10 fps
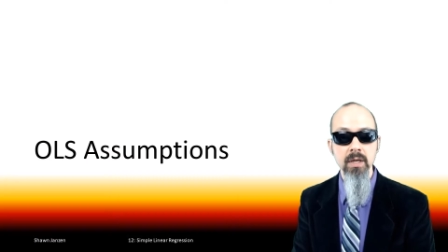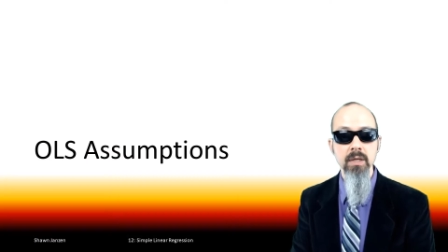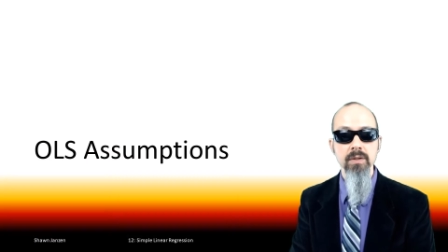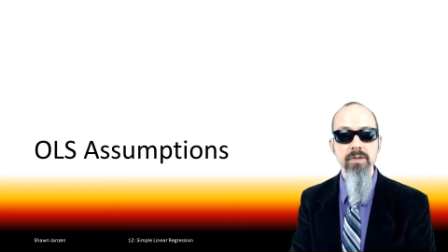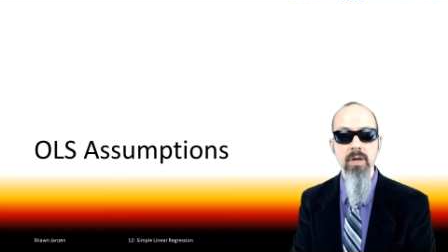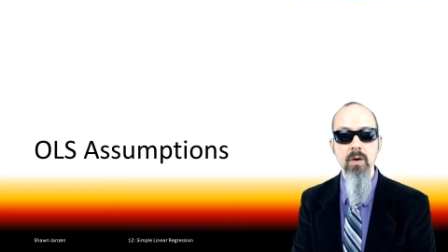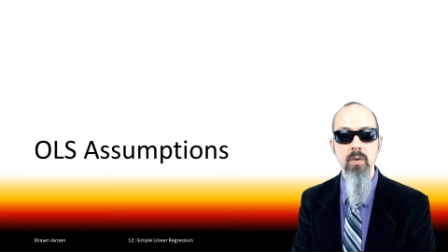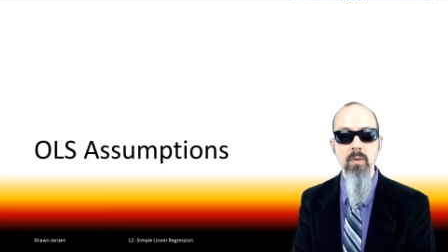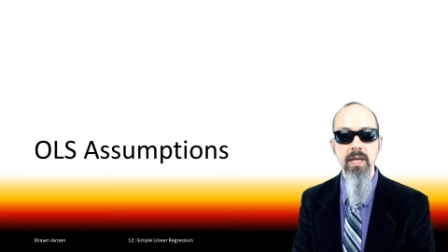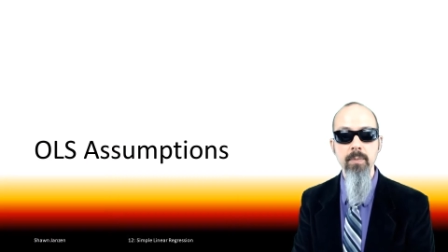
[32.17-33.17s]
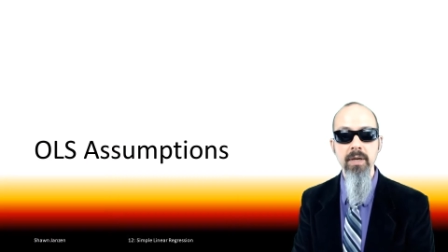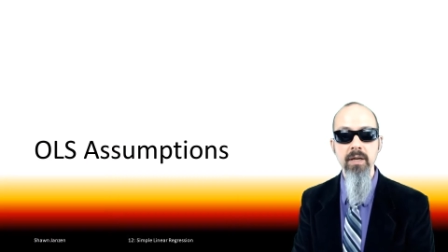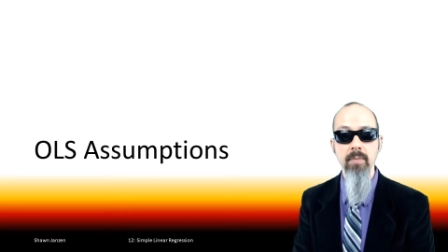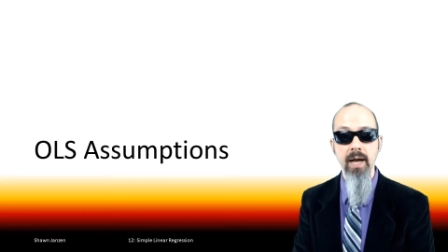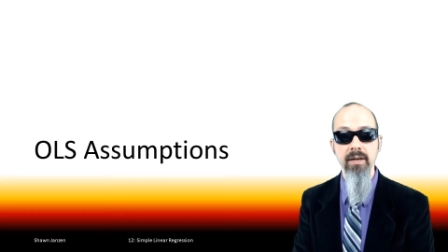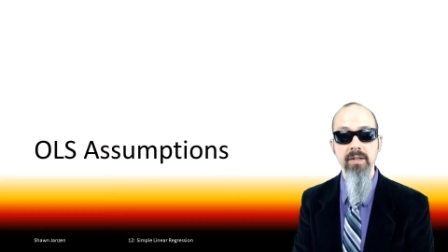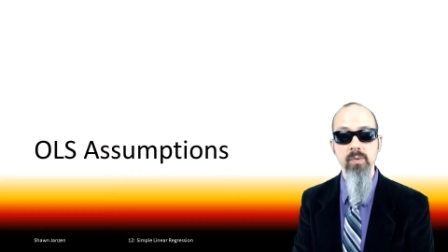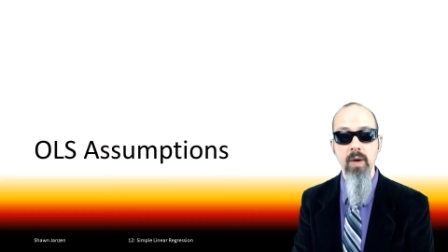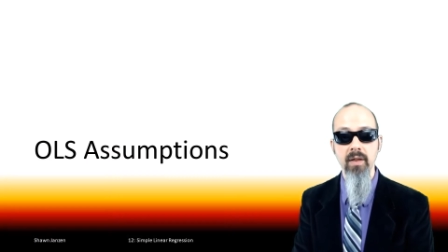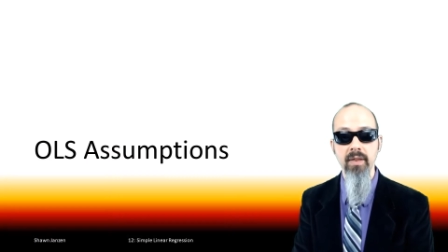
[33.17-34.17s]
So keeping in mind as
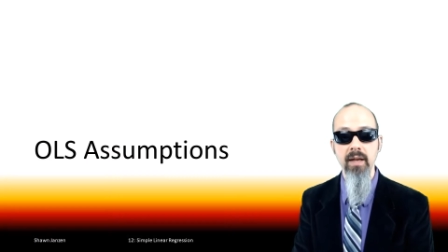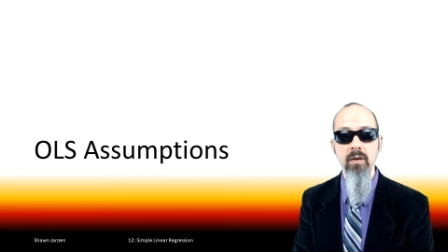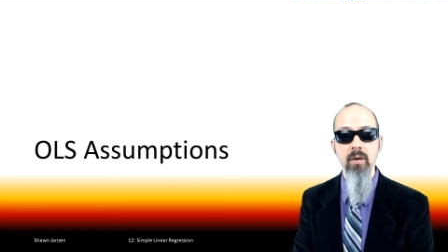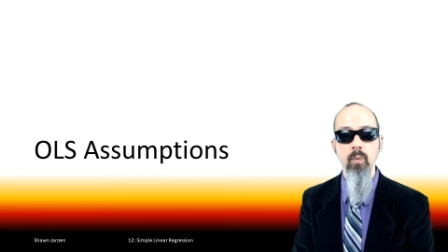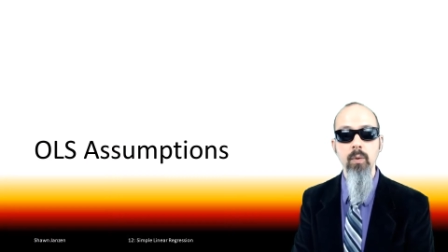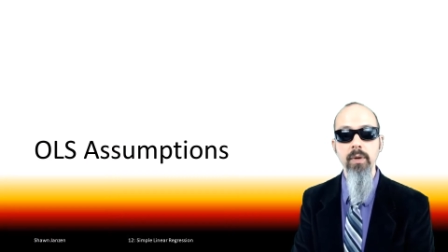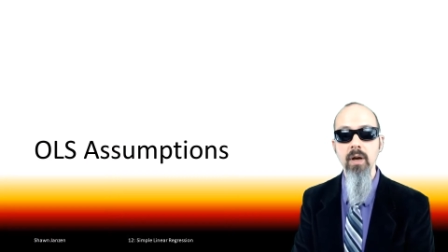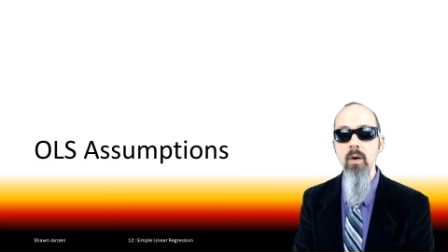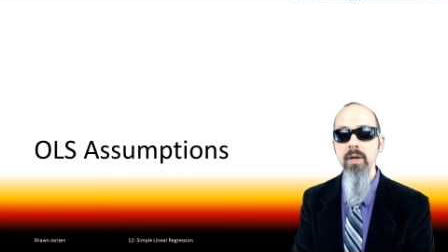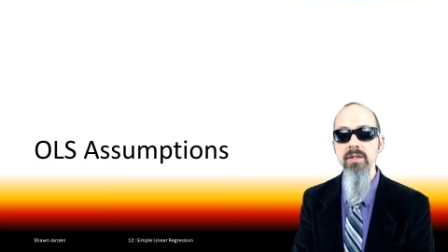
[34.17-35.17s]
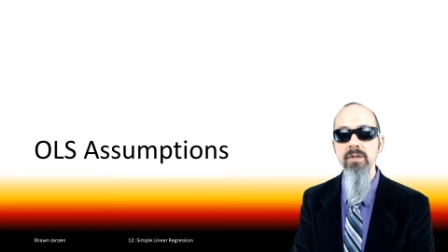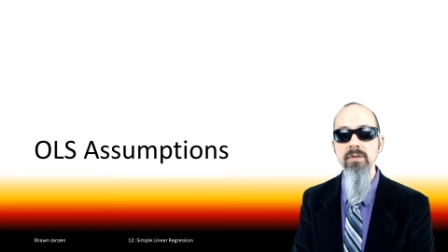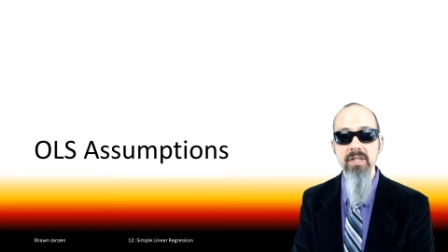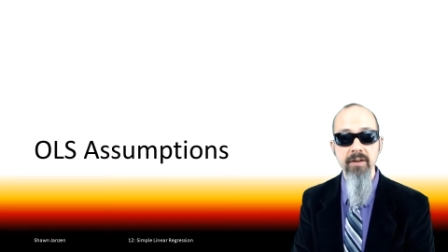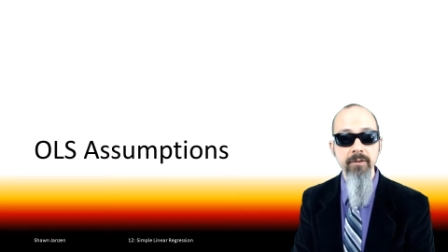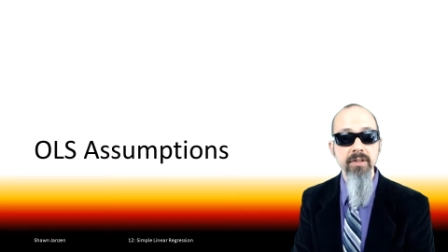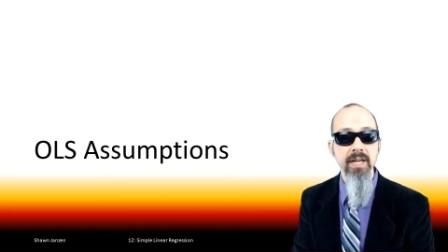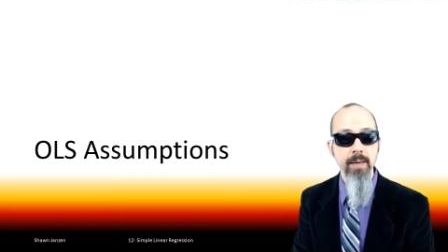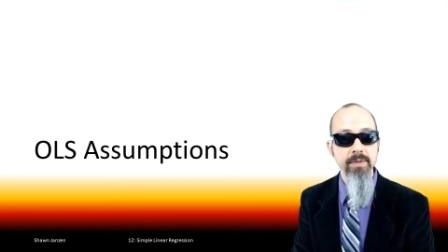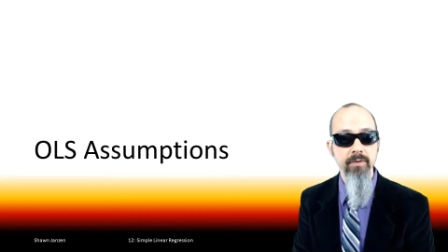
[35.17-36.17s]
well that when we go into different
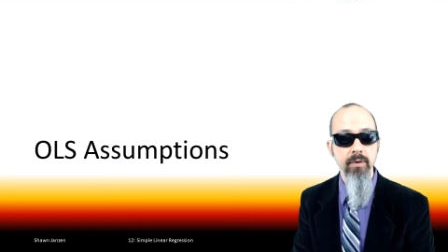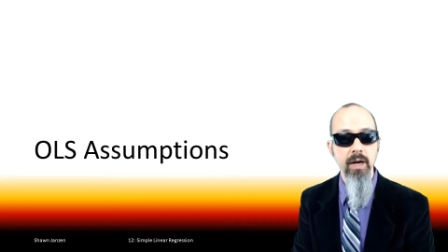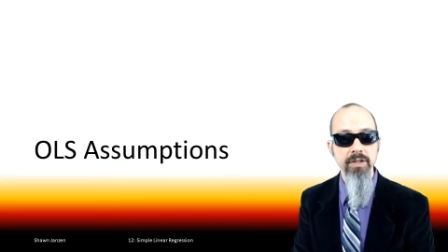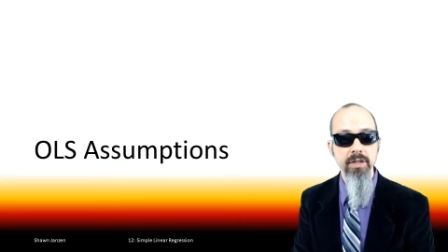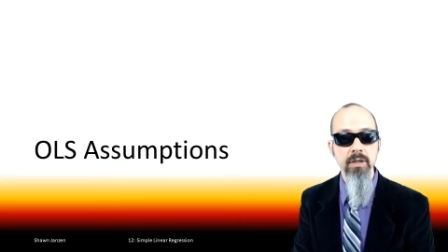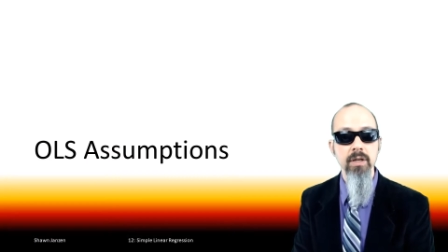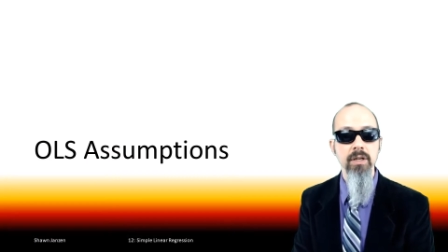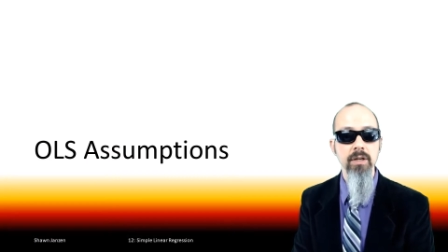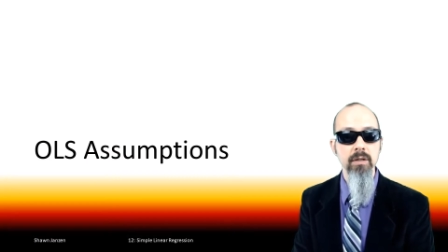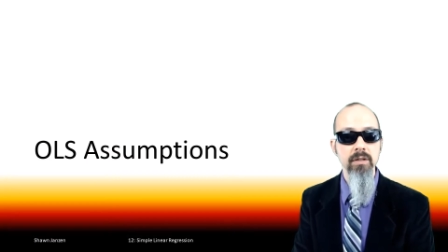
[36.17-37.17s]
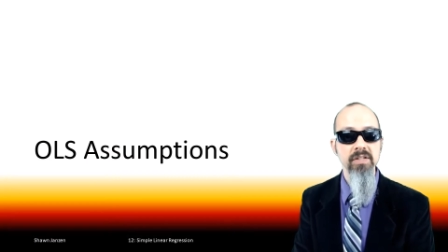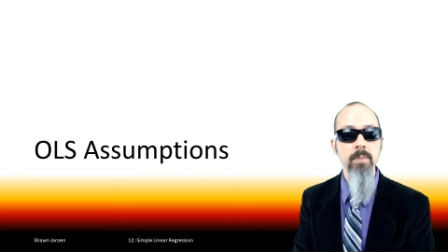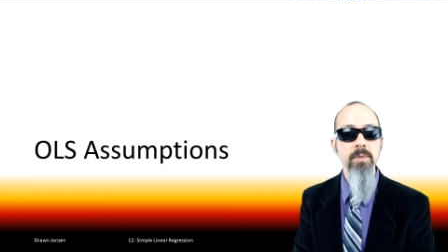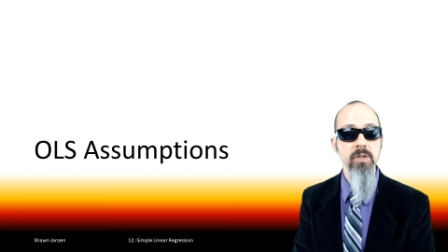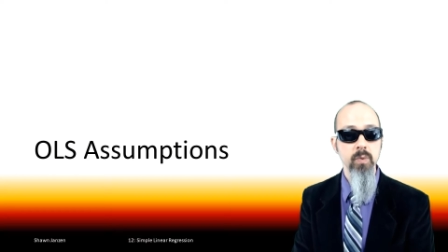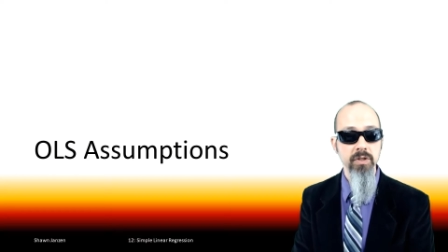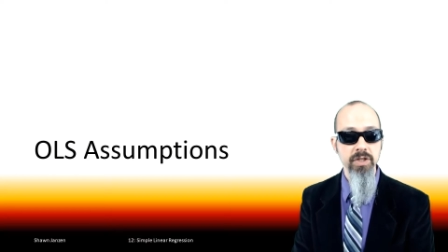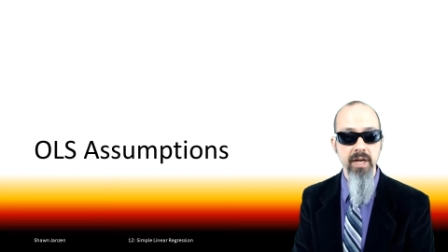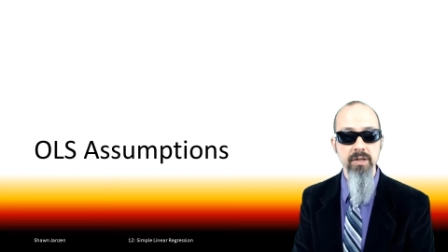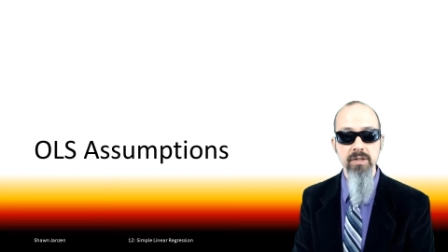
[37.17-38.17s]
types of regression, your assumptions will
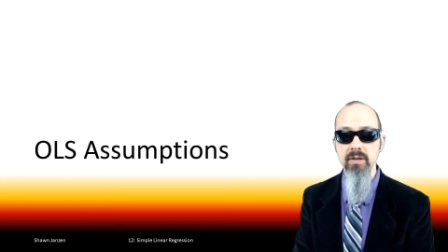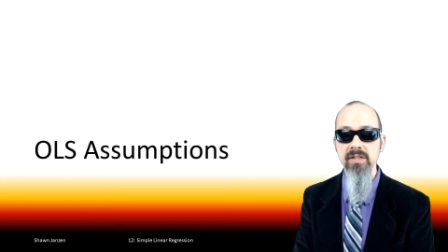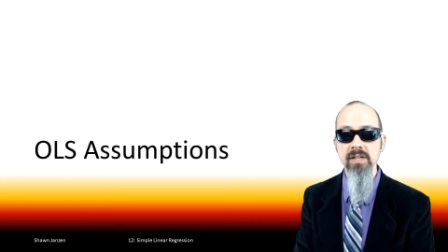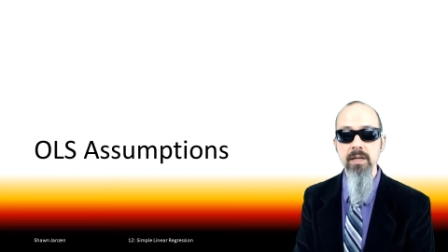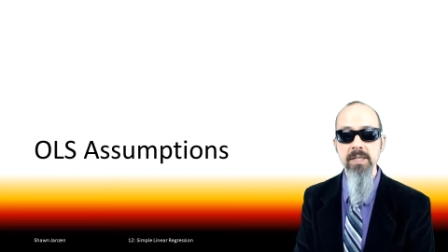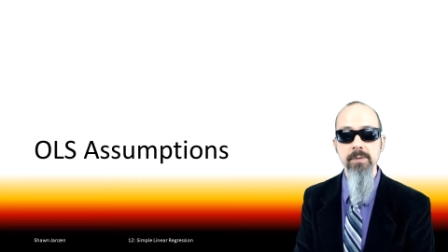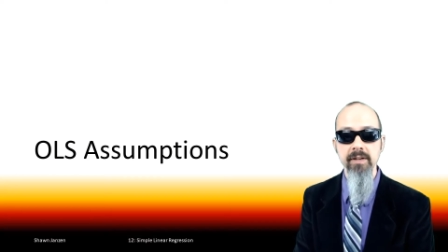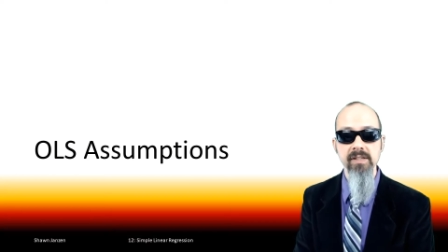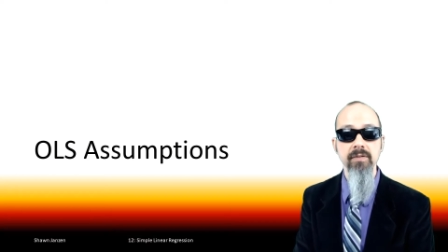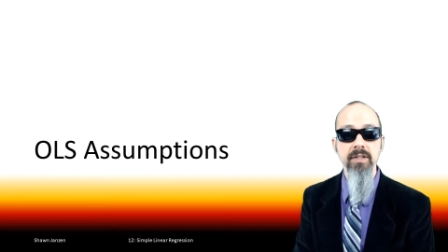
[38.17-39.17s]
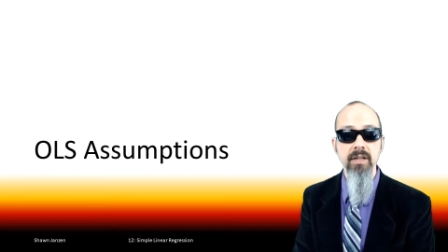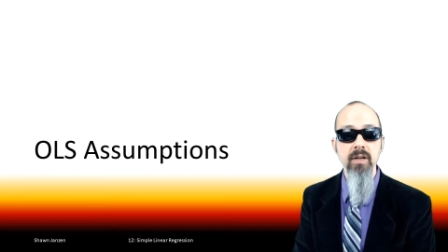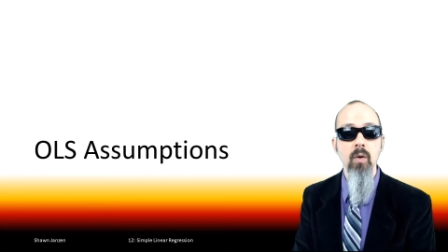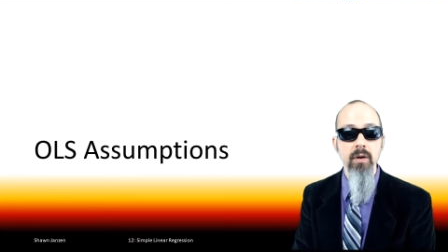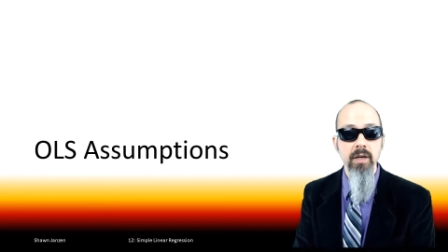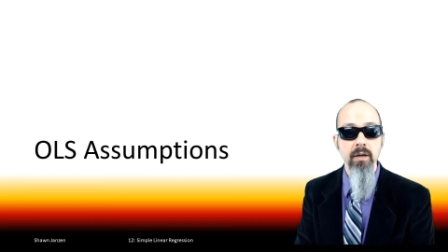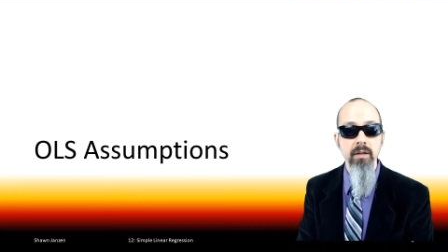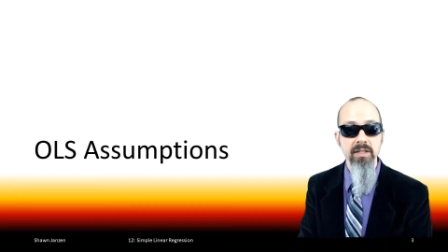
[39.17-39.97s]
change. So this is going to be specific to the ordinary least